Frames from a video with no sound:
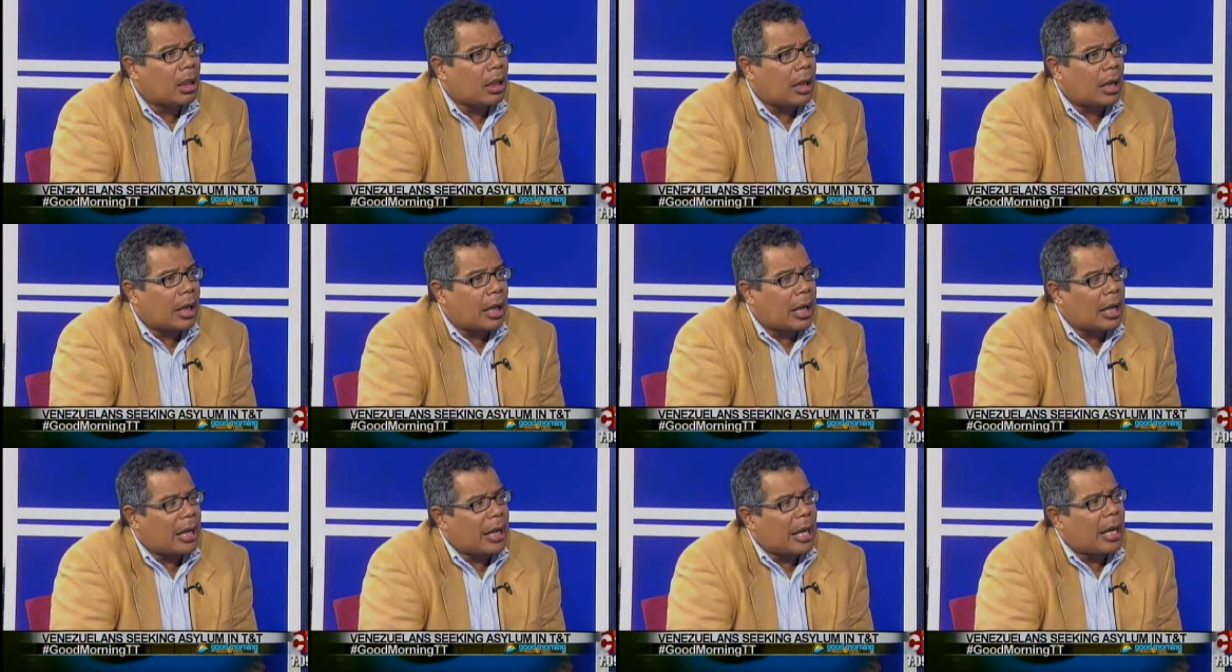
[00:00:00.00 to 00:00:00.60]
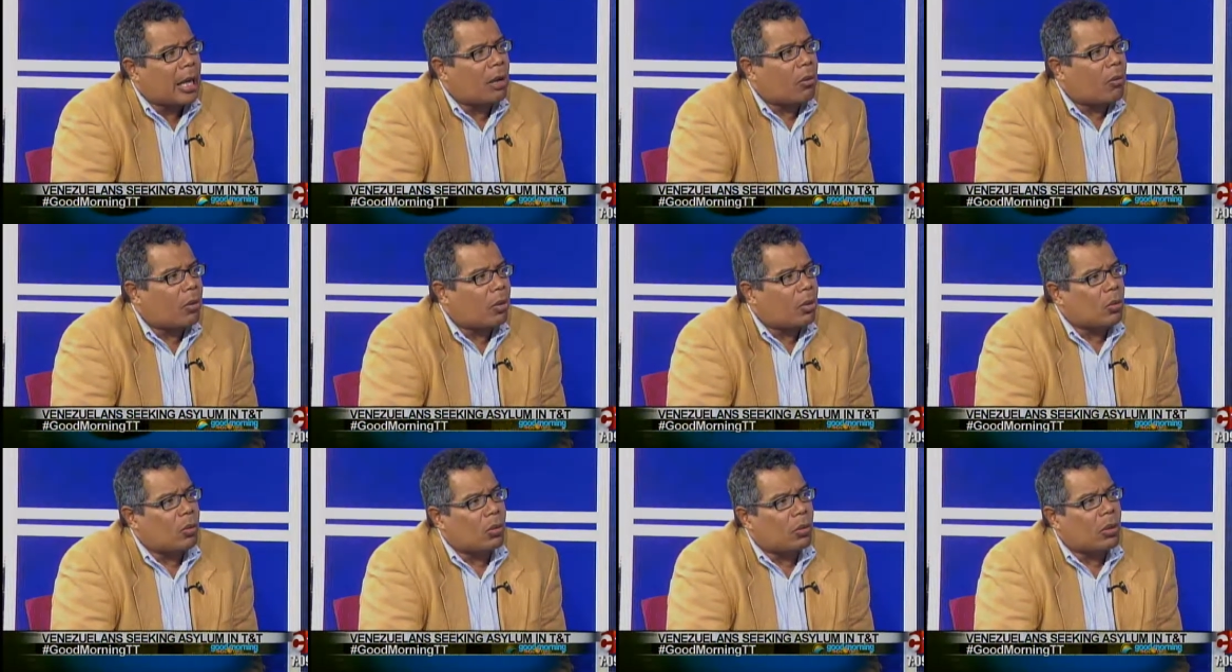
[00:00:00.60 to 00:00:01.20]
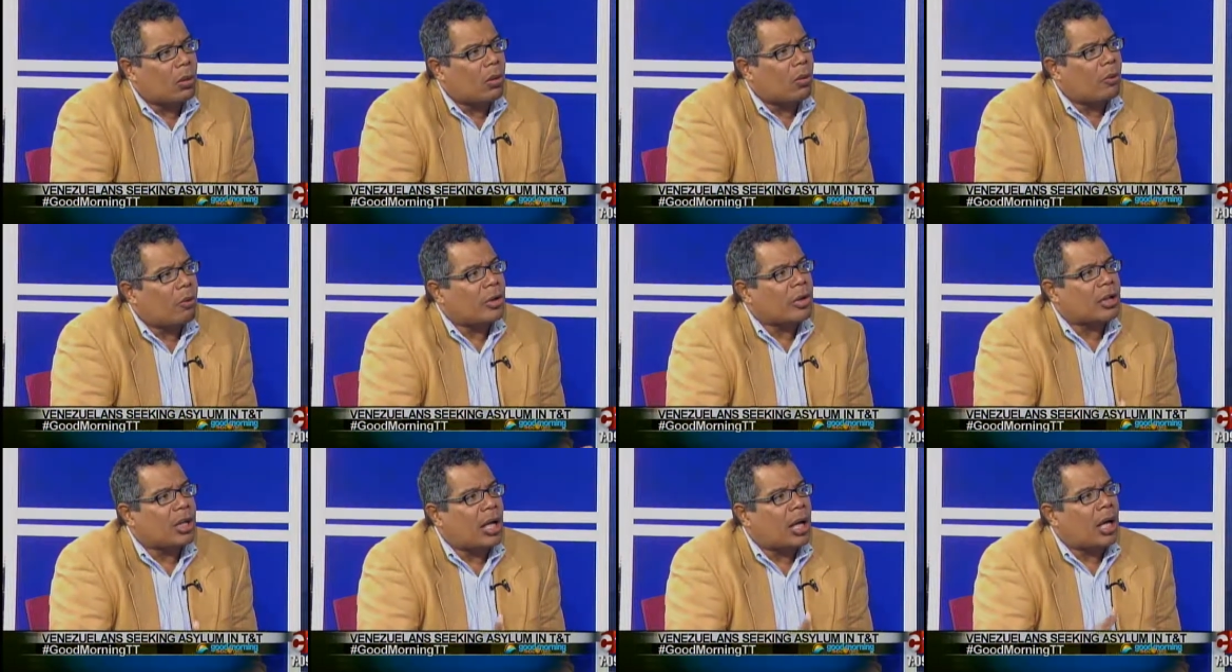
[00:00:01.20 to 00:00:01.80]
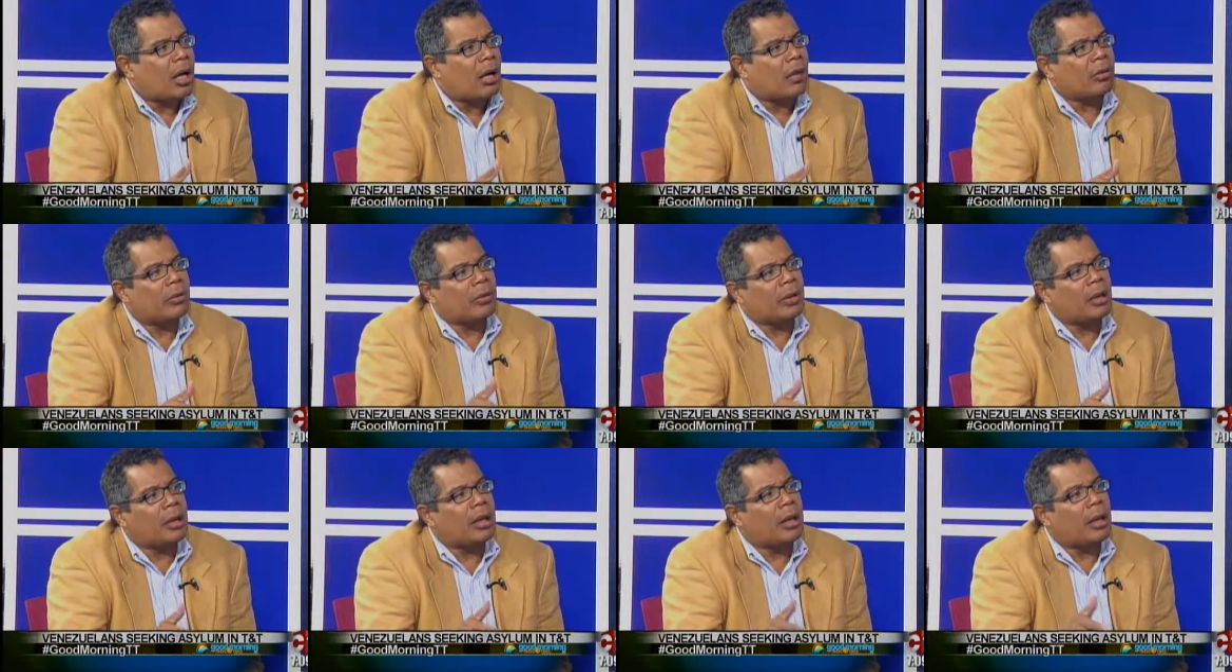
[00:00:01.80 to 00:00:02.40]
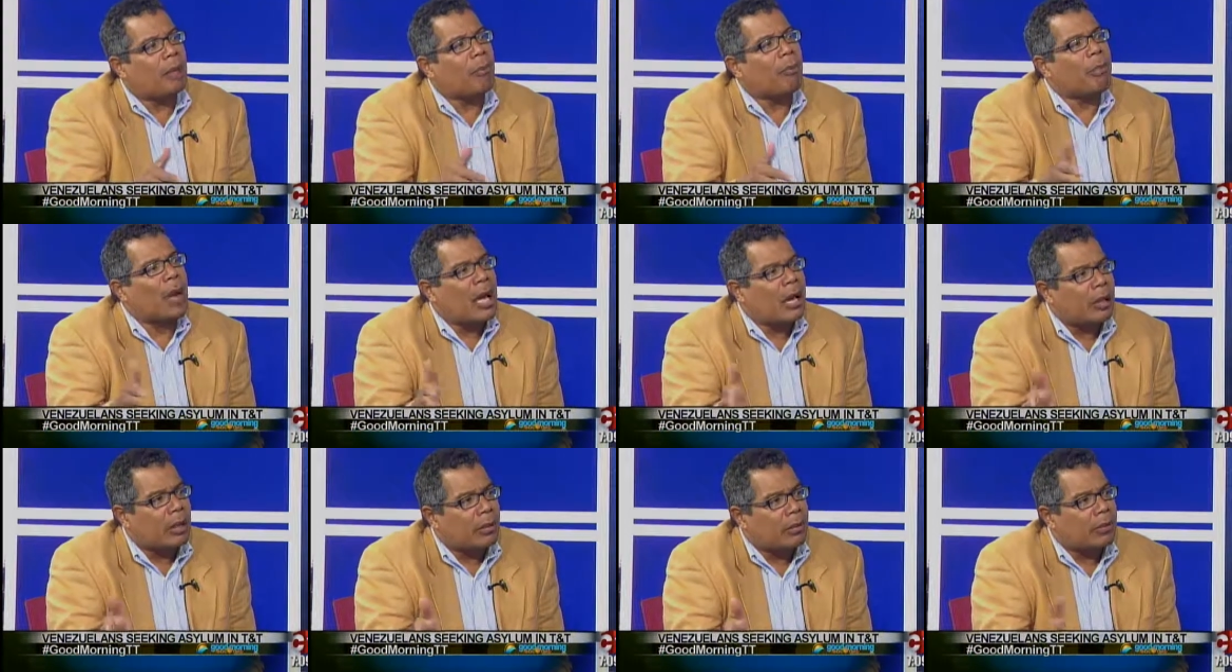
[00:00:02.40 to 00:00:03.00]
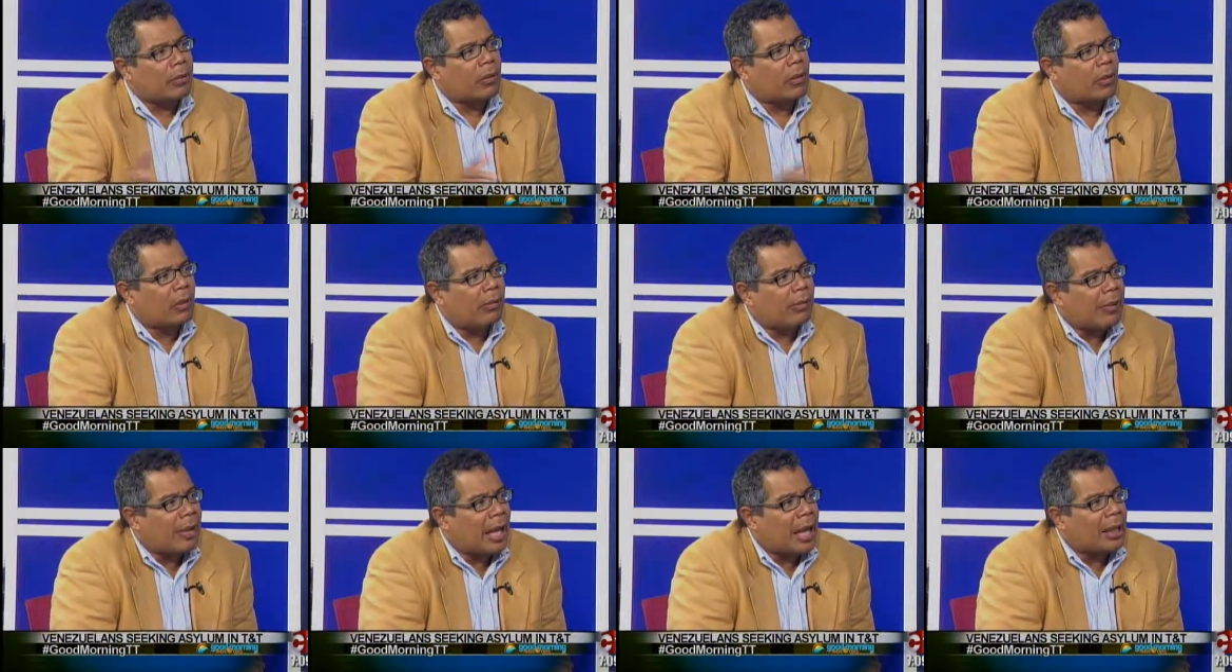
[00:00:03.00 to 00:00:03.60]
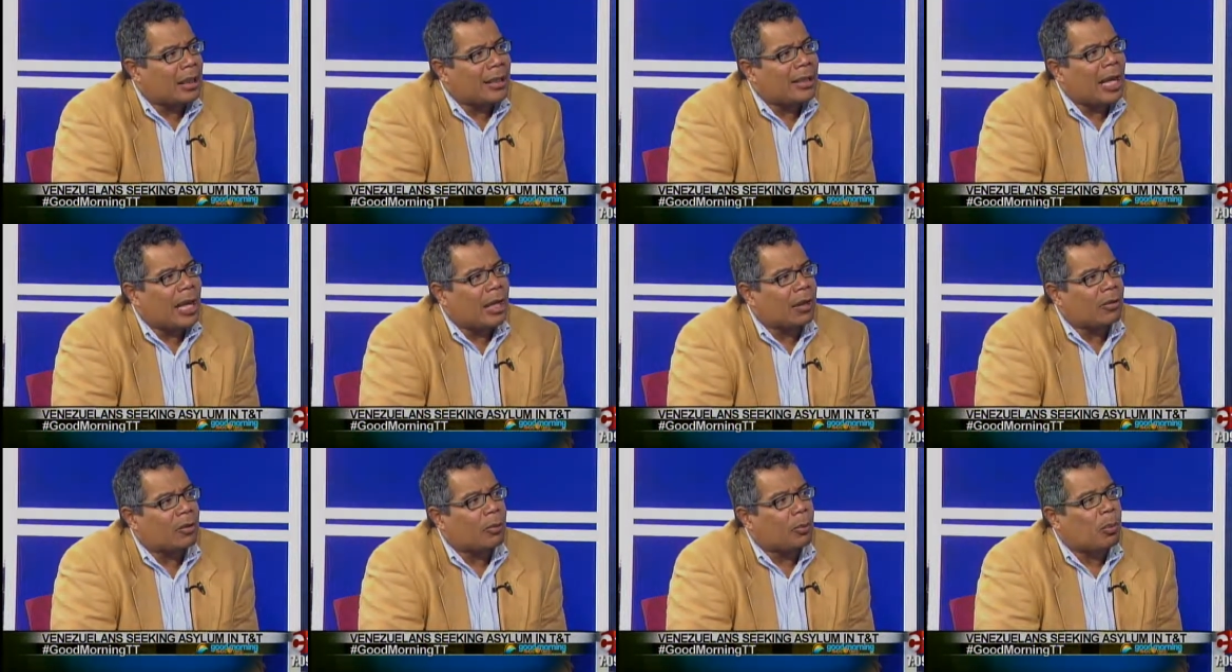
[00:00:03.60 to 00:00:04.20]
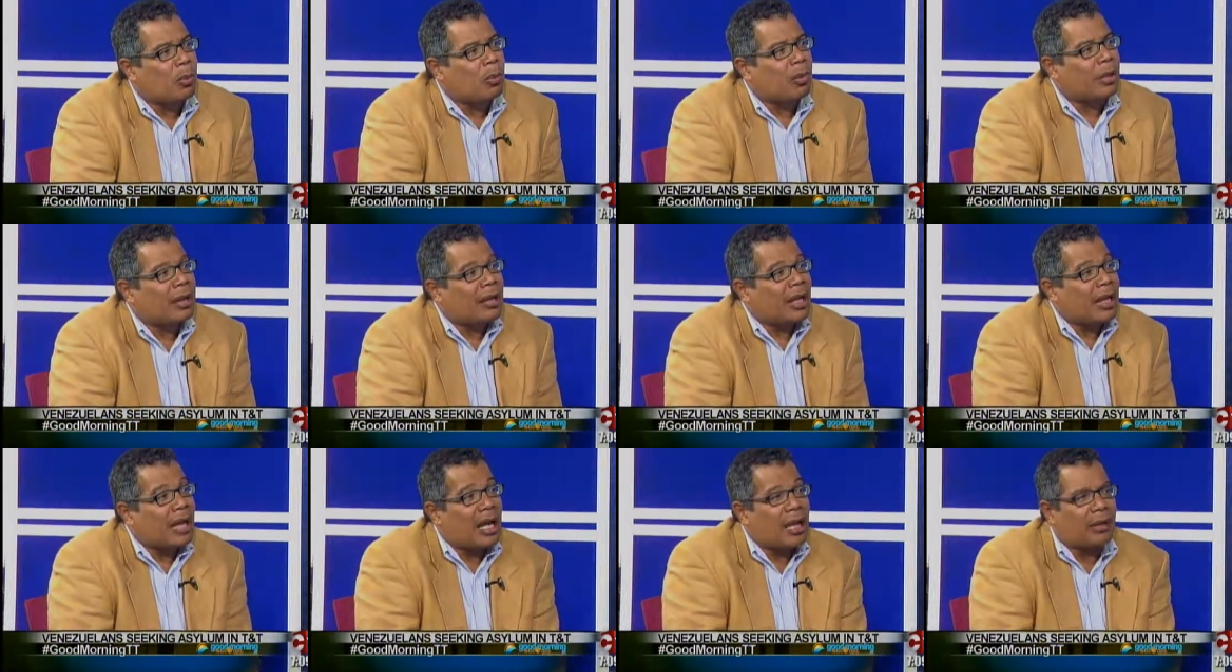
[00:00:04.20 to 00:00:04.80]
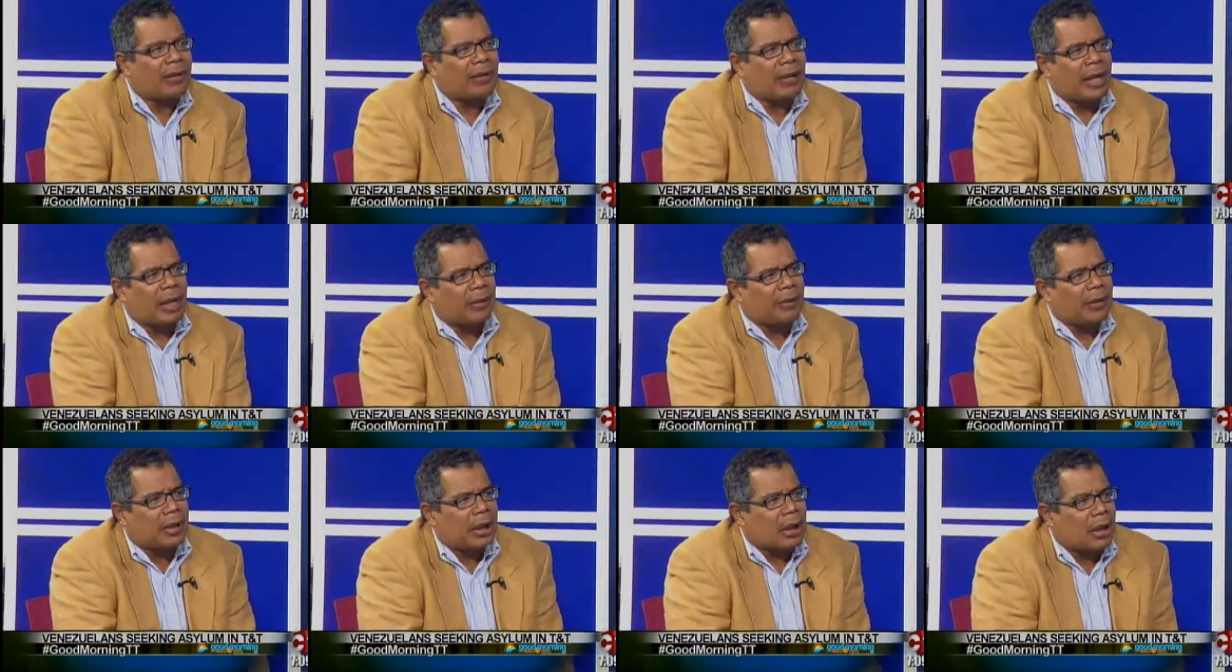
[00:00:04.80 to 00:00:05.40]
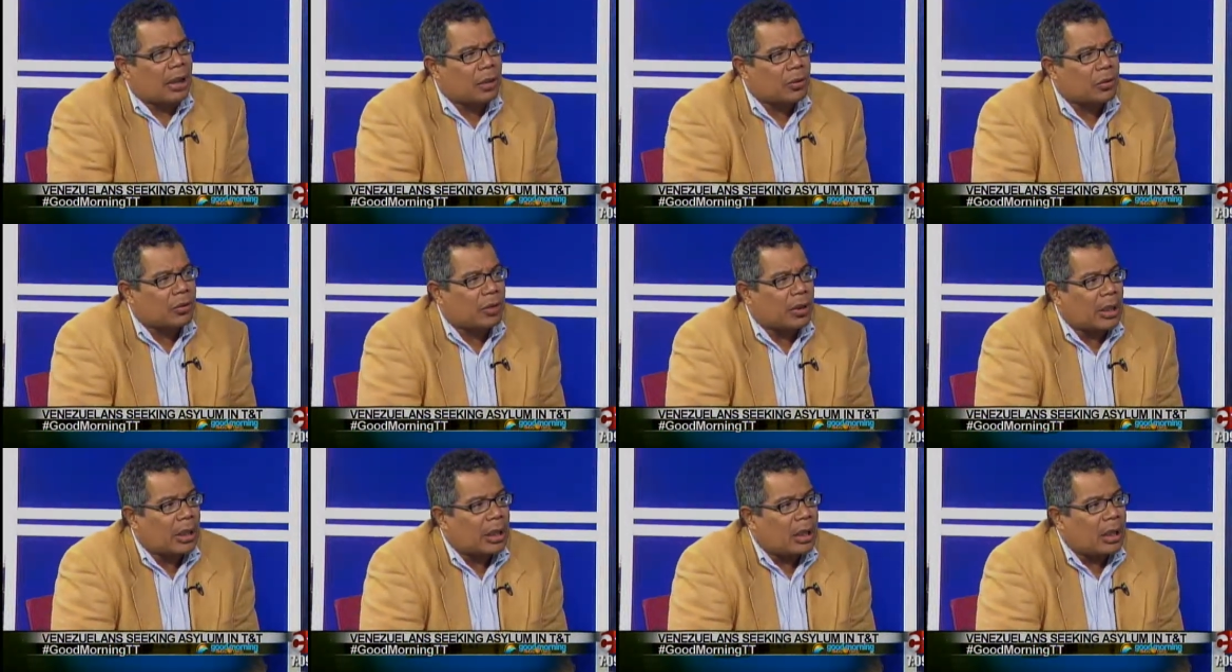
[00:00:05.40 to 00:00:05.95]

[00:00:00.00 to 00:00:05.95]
and Ecuador, which are housing the balance of that diaspora that has left the country.